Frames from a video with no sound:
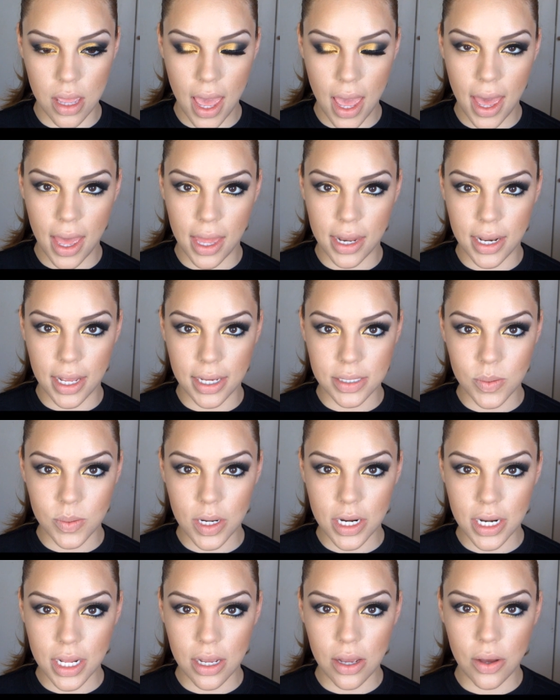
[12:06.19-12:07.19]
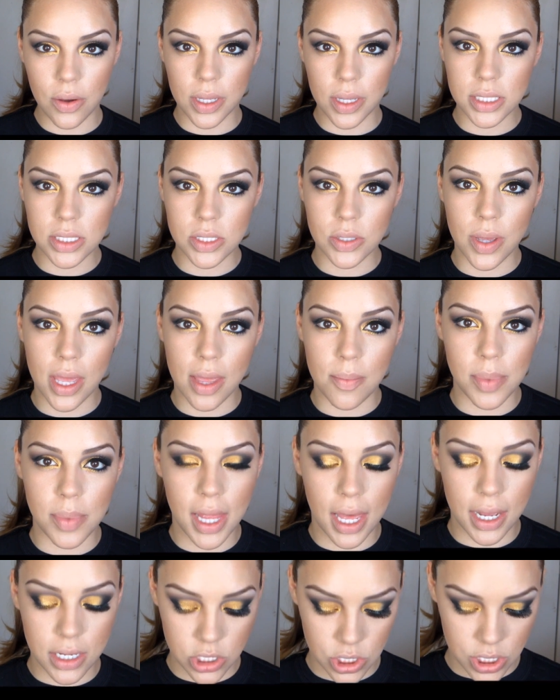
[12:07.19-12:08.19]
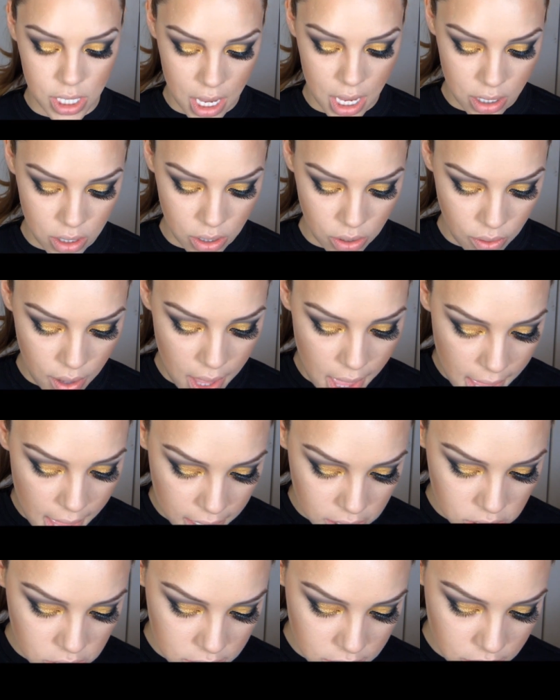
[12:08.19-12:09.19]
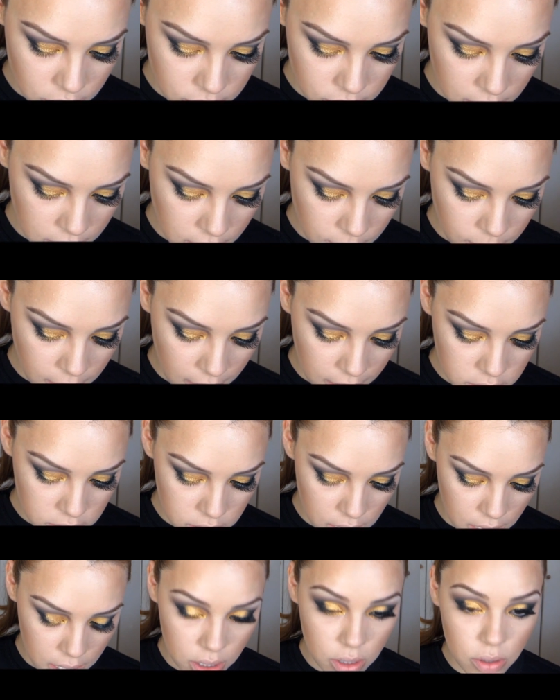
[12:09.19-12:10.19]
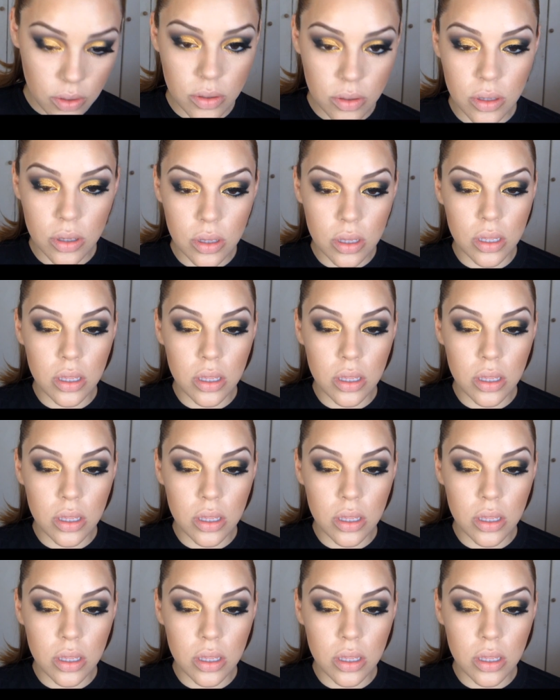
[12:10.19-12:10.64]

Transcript: And next we're going to go into a black shadow, and just use any black shadow.